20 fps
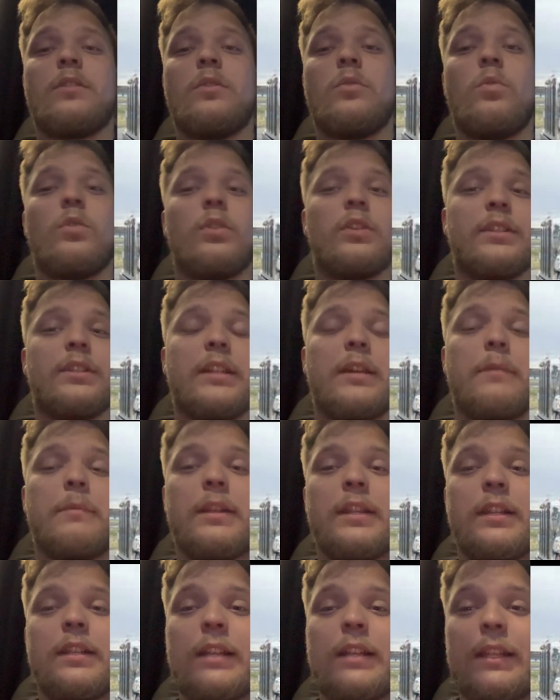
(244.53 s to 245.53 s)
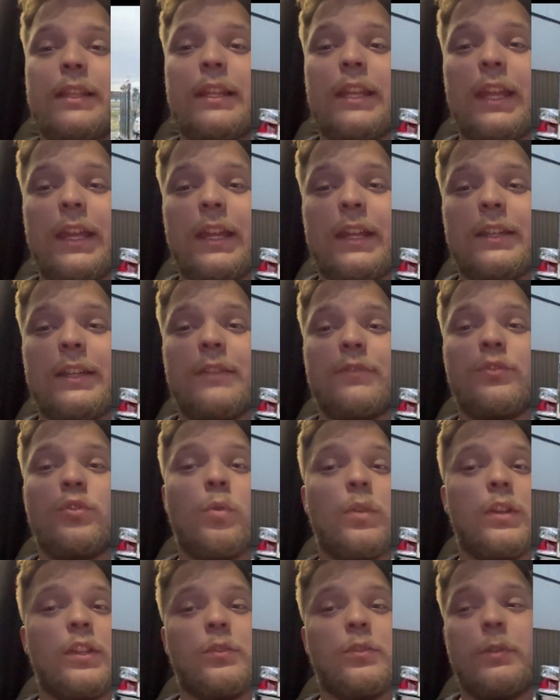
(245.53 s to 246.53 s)
orders coming in at the end of
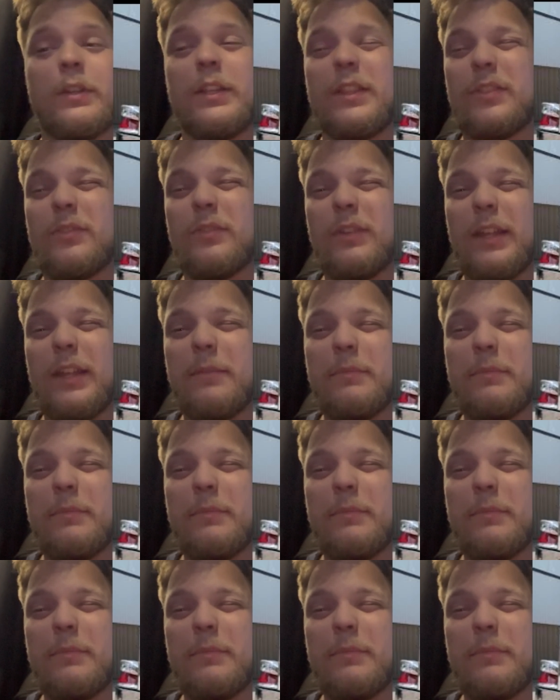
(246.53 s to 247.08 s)
2023, I